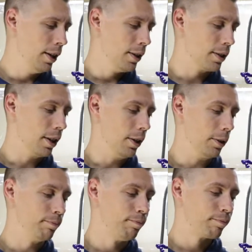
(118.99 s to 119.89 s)

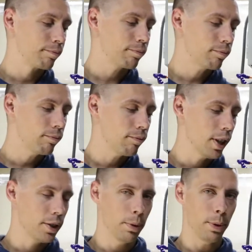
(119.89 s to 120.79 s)
So
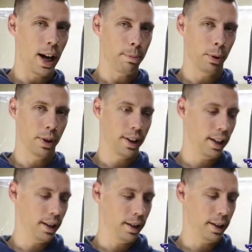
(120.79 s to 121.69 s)
super happy with it.